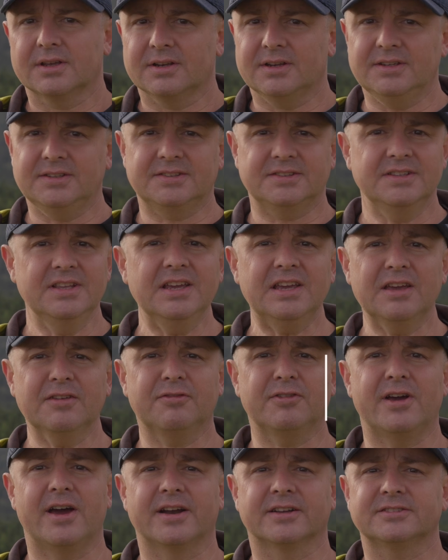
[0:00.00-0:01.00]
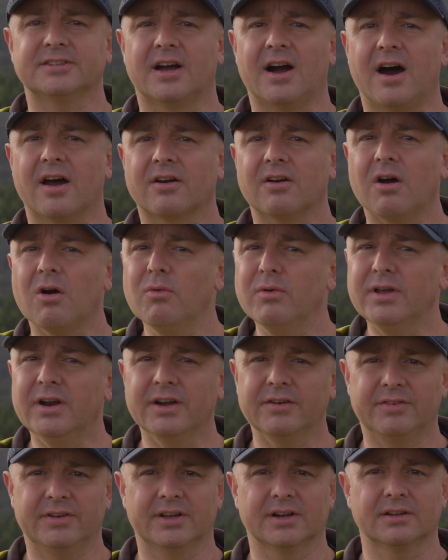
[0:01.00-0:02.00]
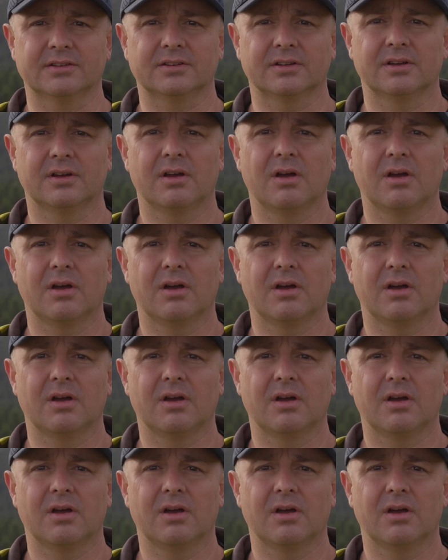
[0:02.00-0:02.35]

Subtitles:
These sneaky flares are only revealed